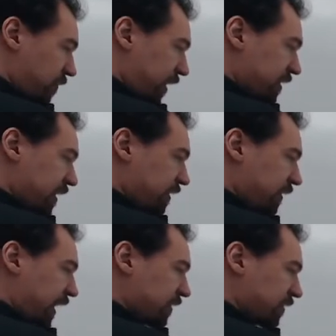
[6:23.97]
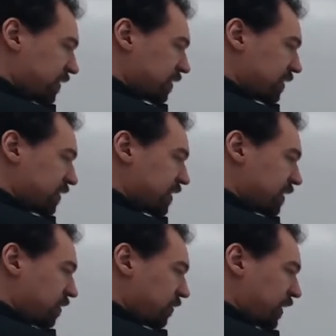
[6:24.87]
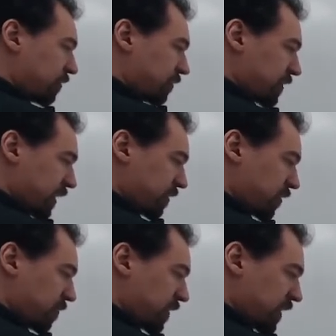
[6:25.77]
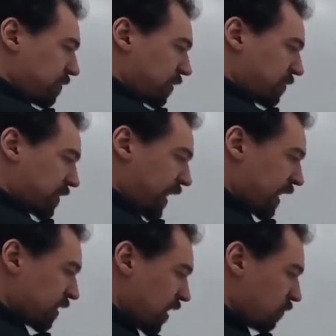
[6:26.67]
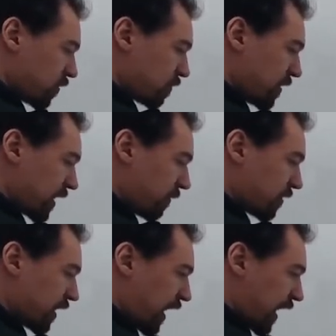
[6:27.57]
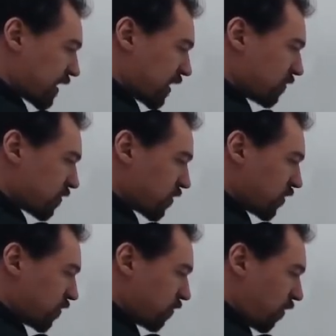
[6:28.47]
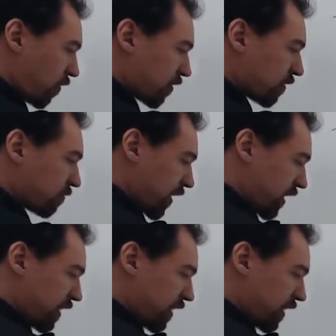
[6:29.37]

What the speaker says: I can say let 0 equals this, which means 0 equals that, which means I would get x equals 2 or 3.